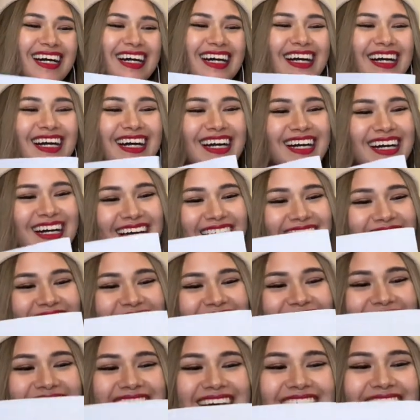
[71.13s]

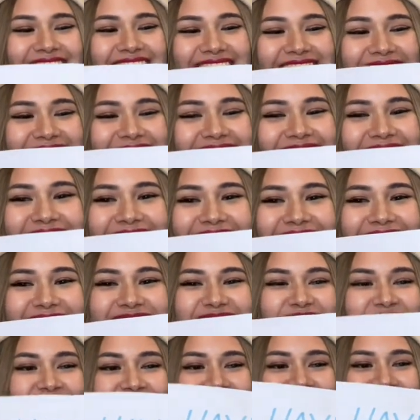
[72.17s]

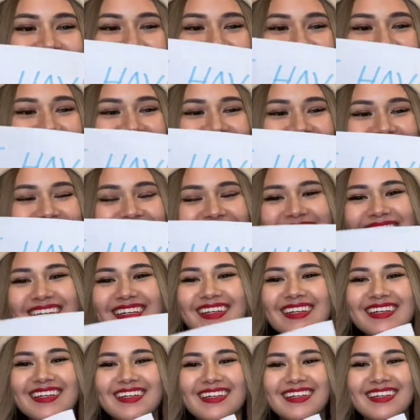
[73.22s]

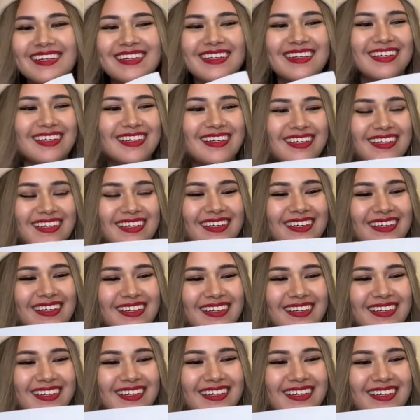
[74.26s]

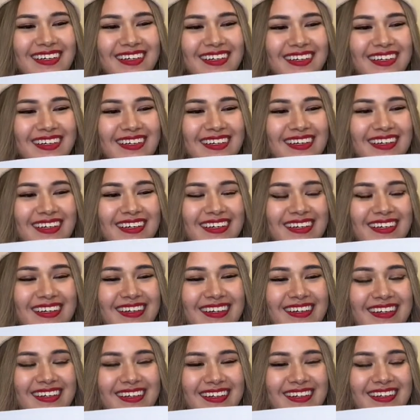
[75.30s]

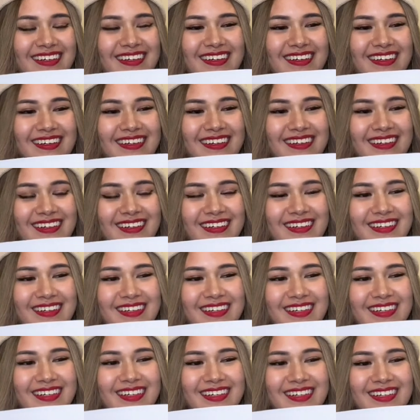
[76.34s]
The person shown says nothing.